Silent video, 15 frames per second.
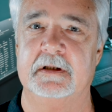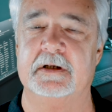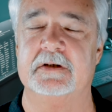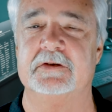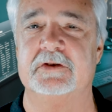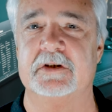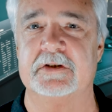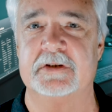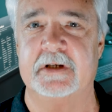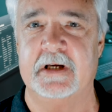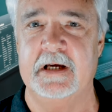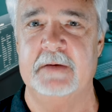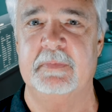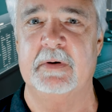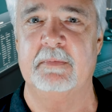is just
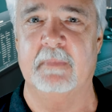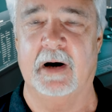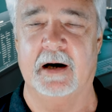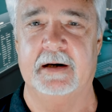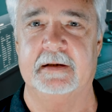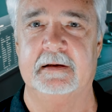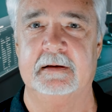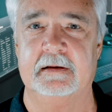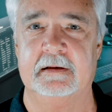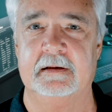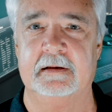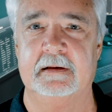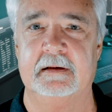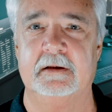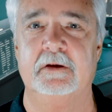keep in mind
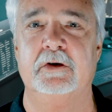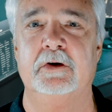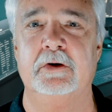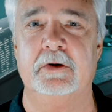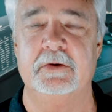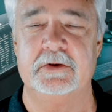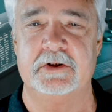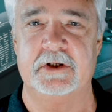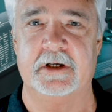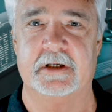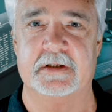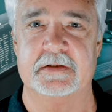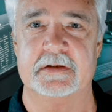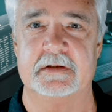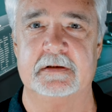who she
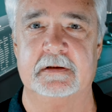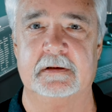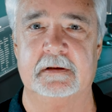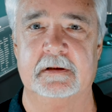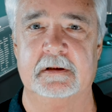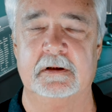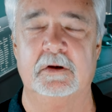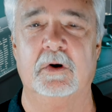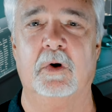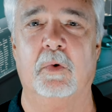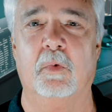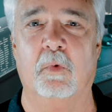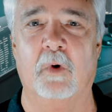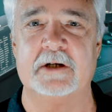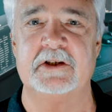is,
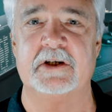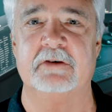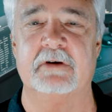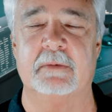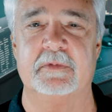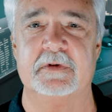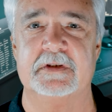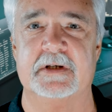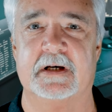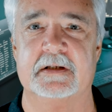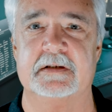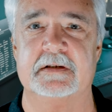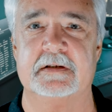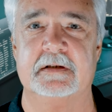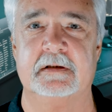what she
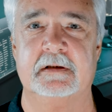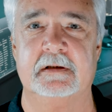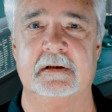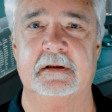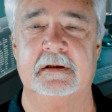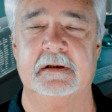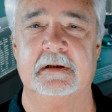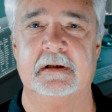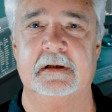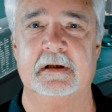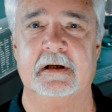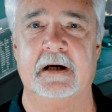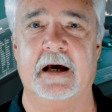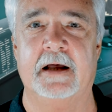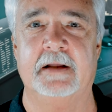represents,
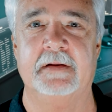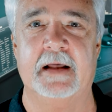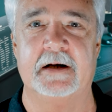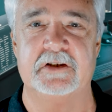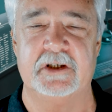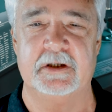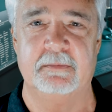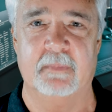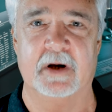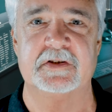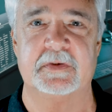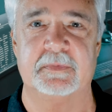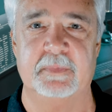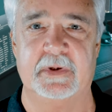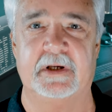and that she
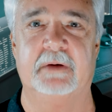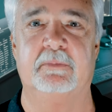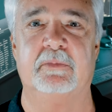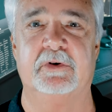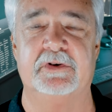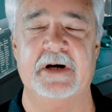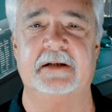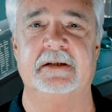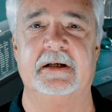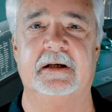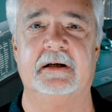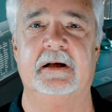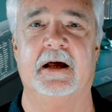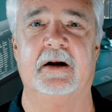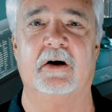must be protected
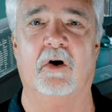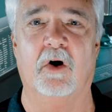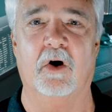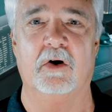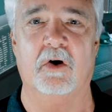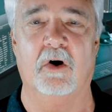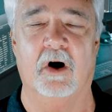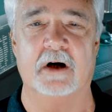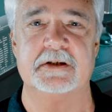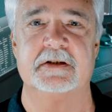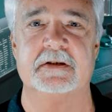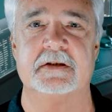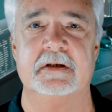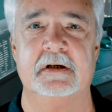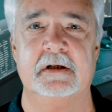at all
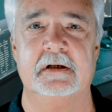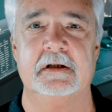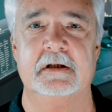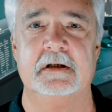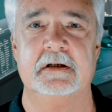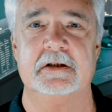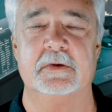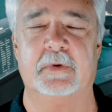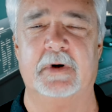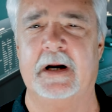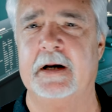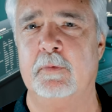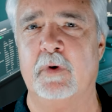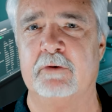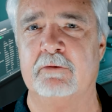costs. So when
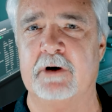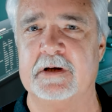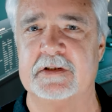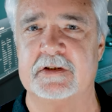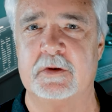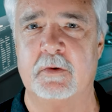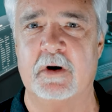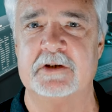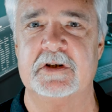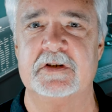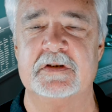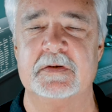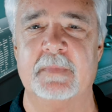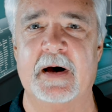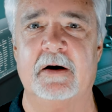anyone raises
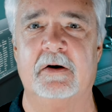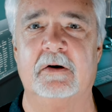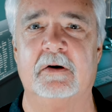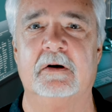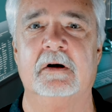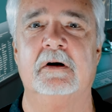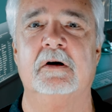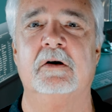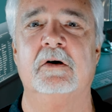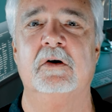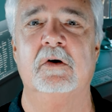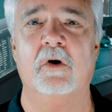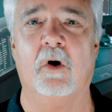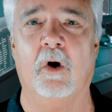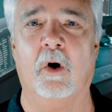questions about her,
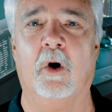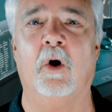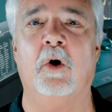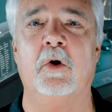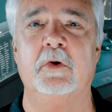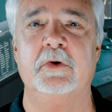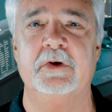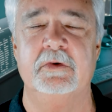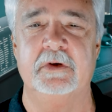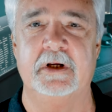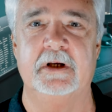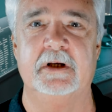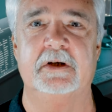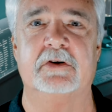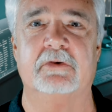all you
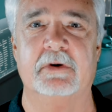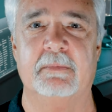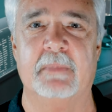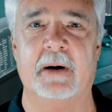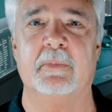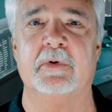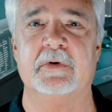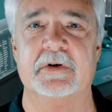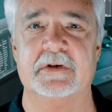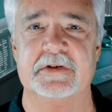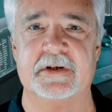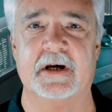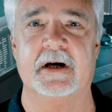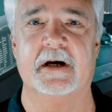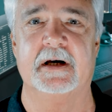need to remember to
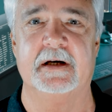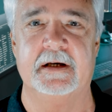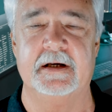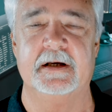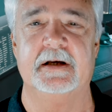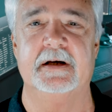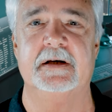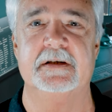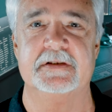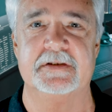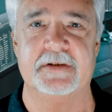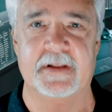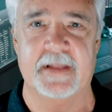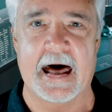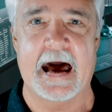say
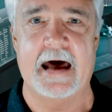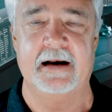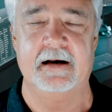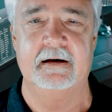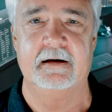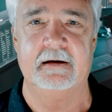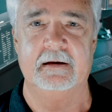is that